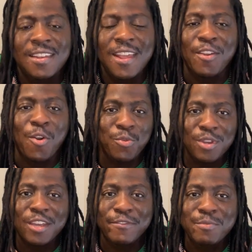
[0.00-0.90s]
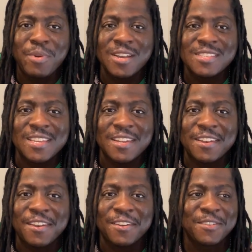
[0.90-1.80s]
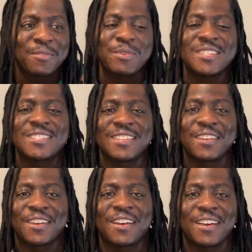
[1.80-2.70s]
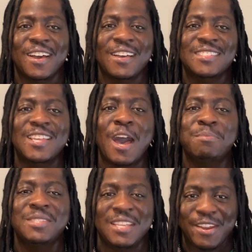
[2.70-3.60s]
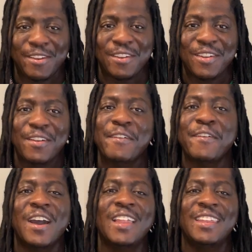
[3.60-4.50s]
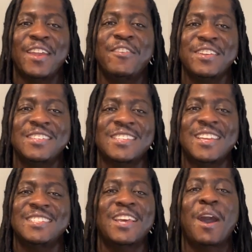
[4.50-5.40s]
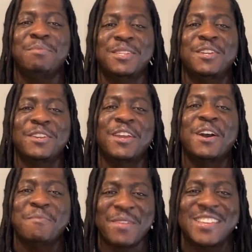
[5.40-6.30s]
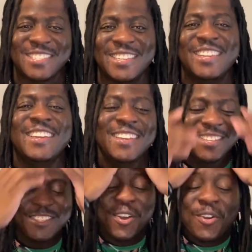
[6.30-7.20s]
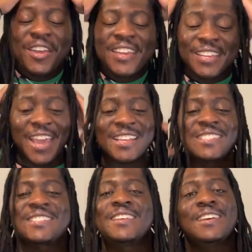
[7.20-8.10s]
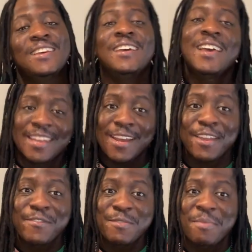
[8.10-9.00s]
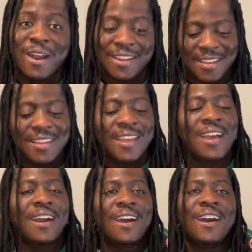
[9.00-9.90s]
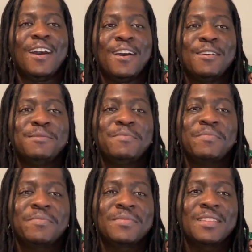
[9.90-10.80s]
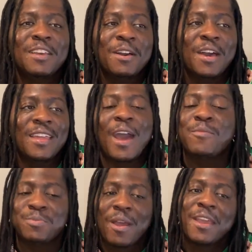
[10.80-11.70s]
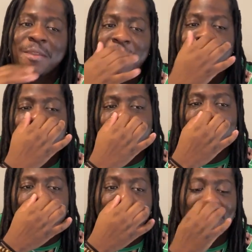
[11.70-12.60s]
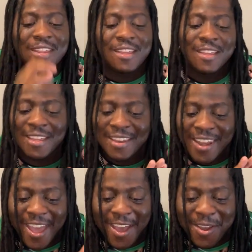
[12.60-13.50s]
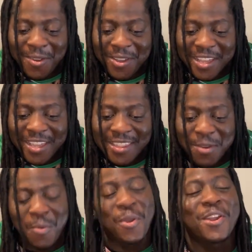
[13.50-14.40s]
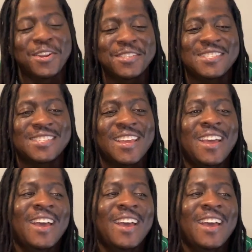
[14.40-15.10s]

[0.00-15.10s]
They had a whole knock if you buck scene in there. It was top tier hilarious and top tier amazing. So yes, knock if you buck. That was probably my best comedy. Now, the worst,